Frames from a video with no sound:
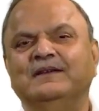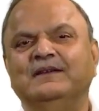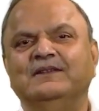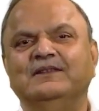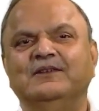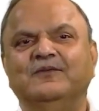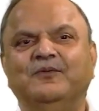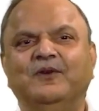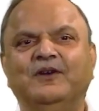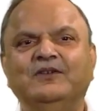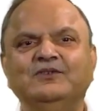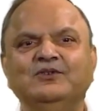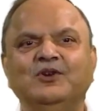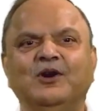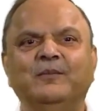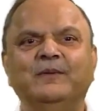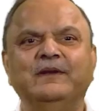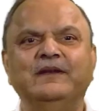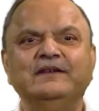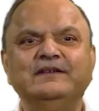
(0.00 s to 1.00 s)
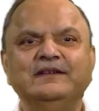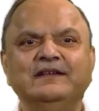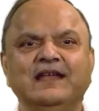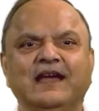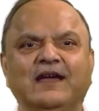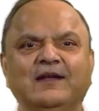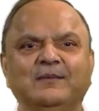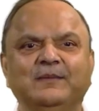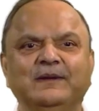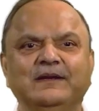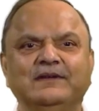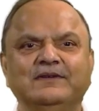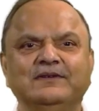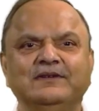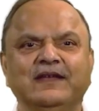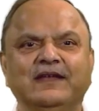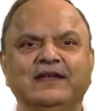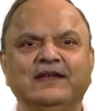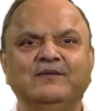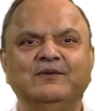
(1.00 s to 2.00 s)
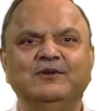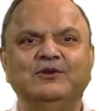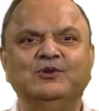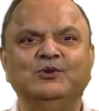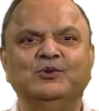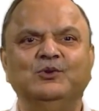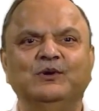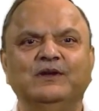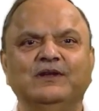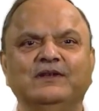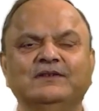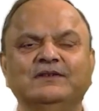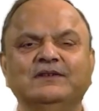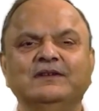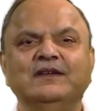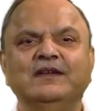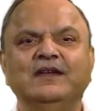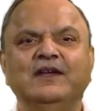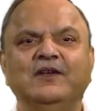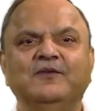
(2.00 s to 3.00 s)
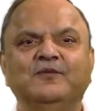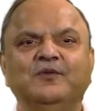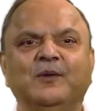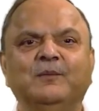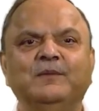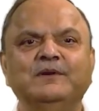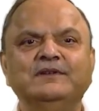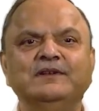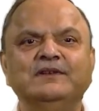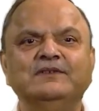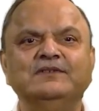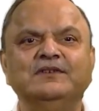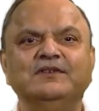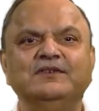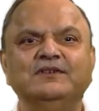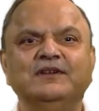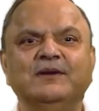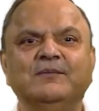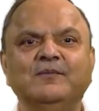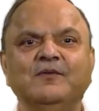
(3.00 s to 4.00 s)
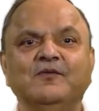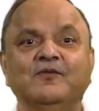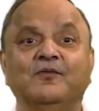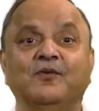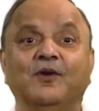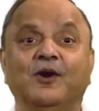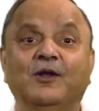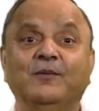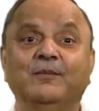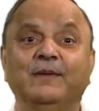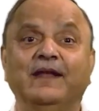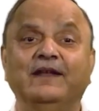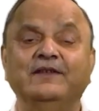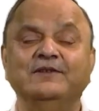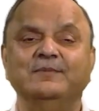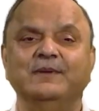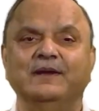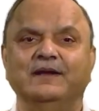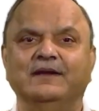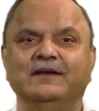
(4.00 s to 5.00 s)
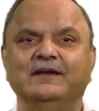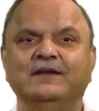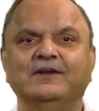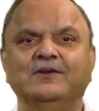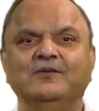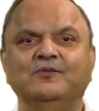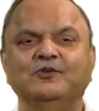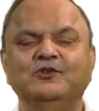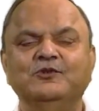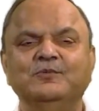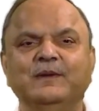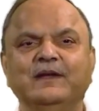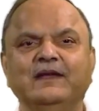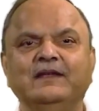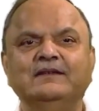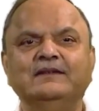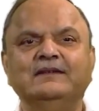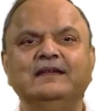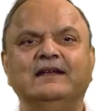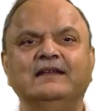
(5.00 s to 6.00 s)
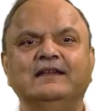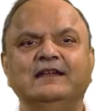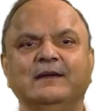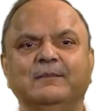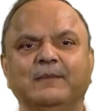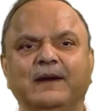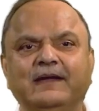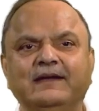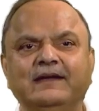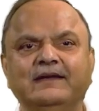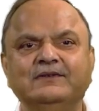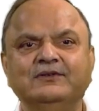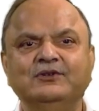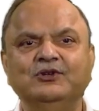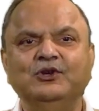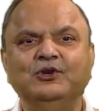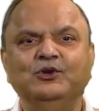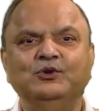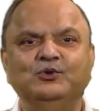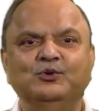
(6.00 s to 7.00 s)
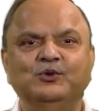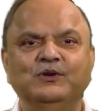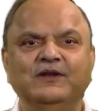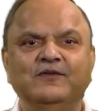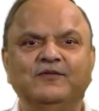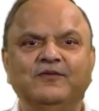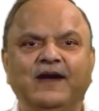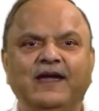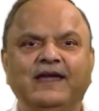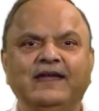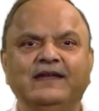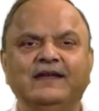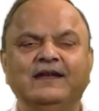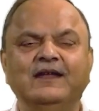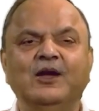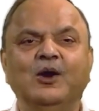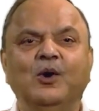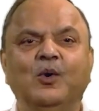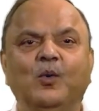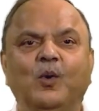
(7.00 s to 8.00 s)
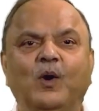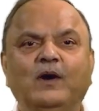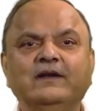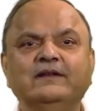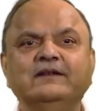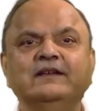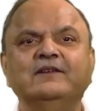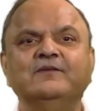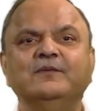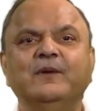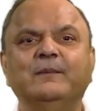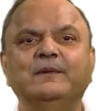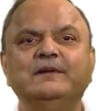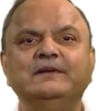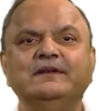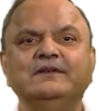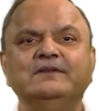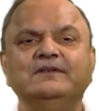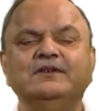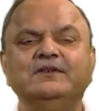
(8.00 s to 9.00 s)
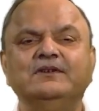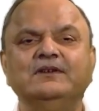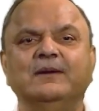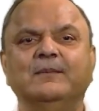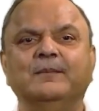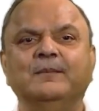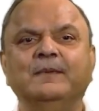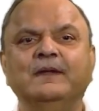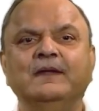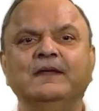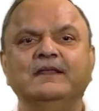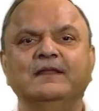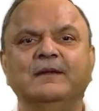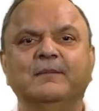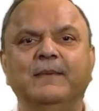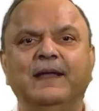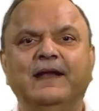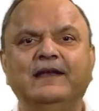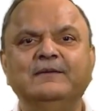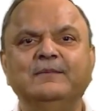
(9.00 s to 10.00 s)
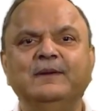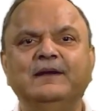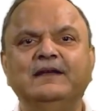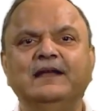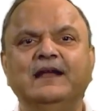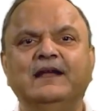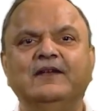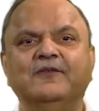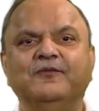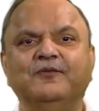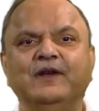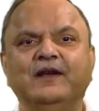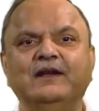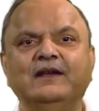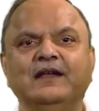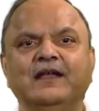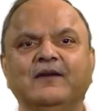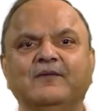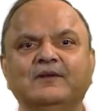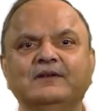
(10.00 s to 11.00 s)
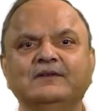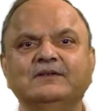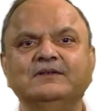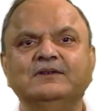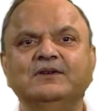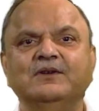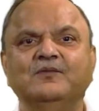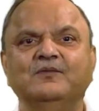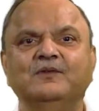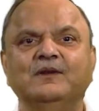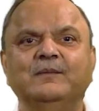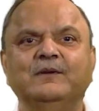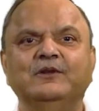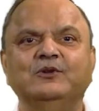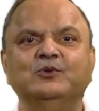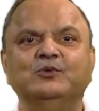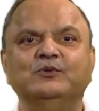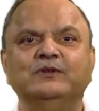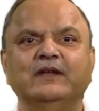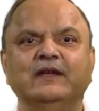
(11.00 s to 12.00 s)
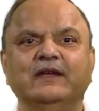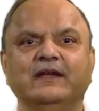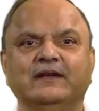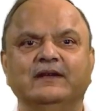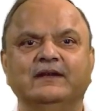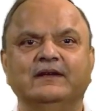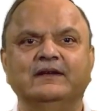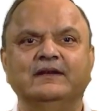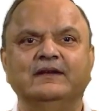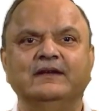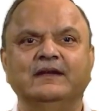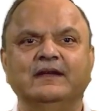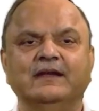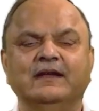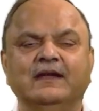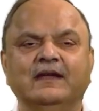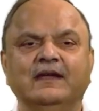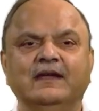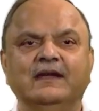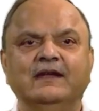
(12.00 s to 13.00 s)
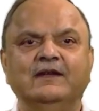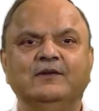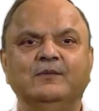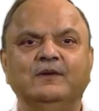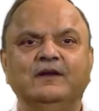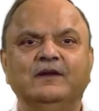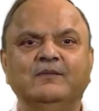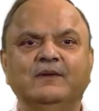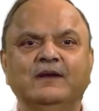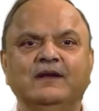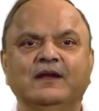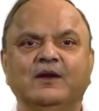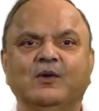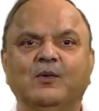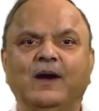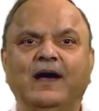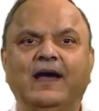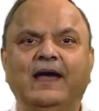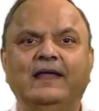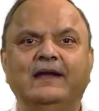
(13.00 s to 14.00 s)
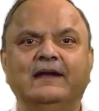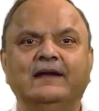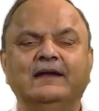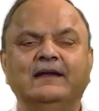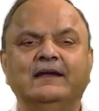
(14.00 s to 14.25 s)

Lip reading: The first combination I will be sharing with you is information system for management, which means that in MIS you define what are the information system the management at different levels will be using it. It will require